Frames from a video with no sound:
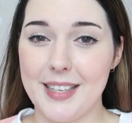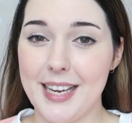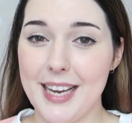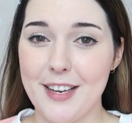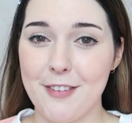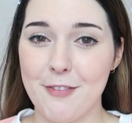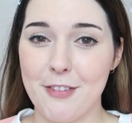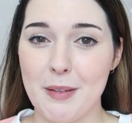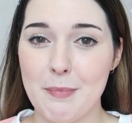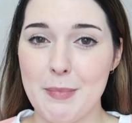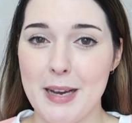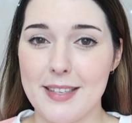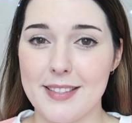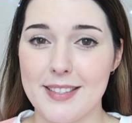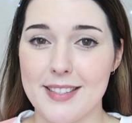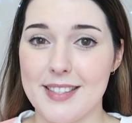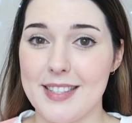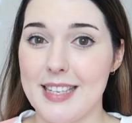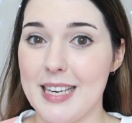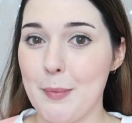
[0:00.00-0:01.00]
And for the
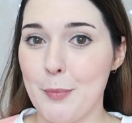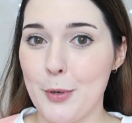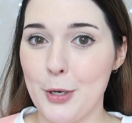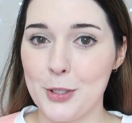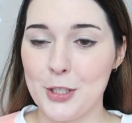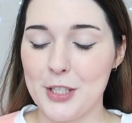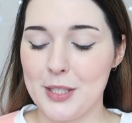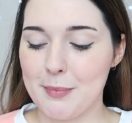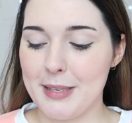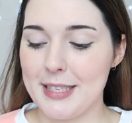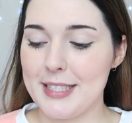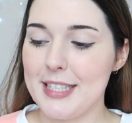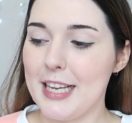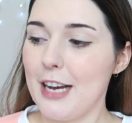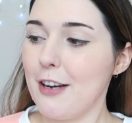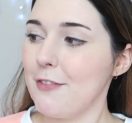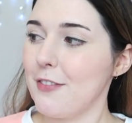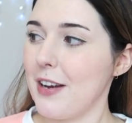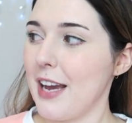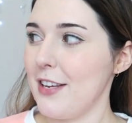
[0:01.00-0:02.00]
masks that I purchased
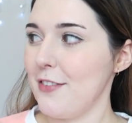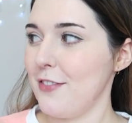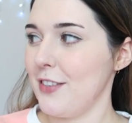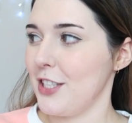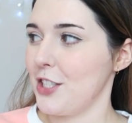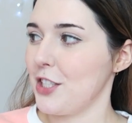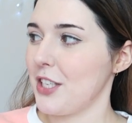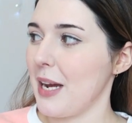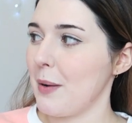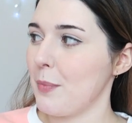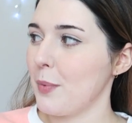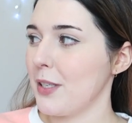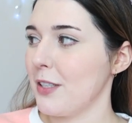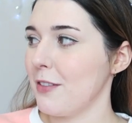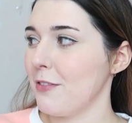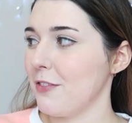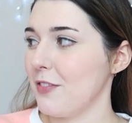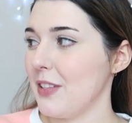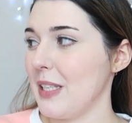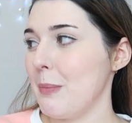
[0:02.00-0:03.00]
myself, I finished up one
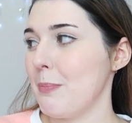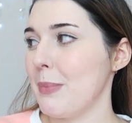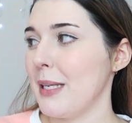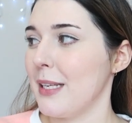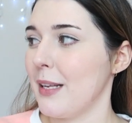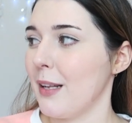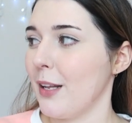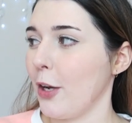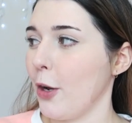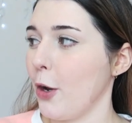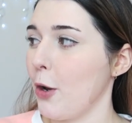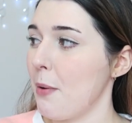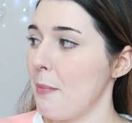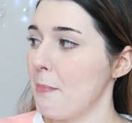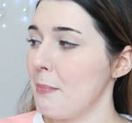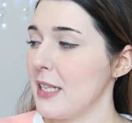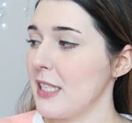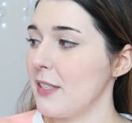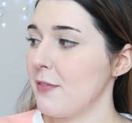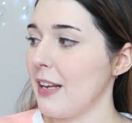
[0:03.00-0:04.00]
of the Vanillico
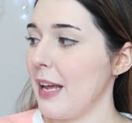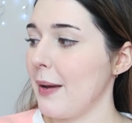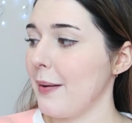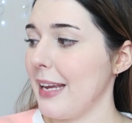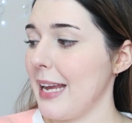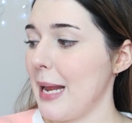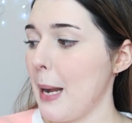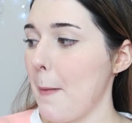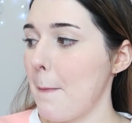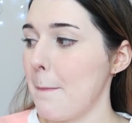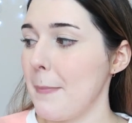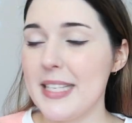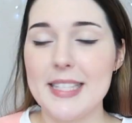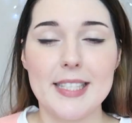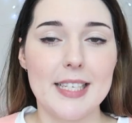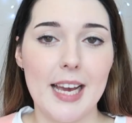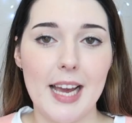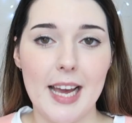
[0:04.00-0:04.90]
Miss Flower and Mr.